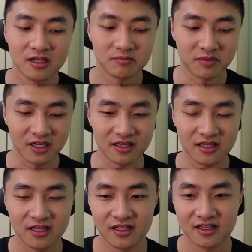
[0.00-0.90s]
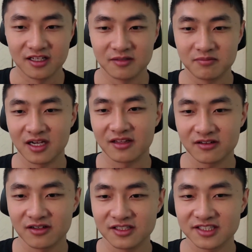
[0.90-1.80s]
But in my
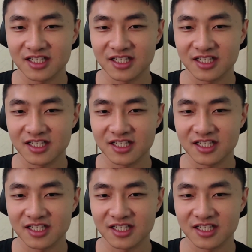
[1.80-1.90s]
thoughts,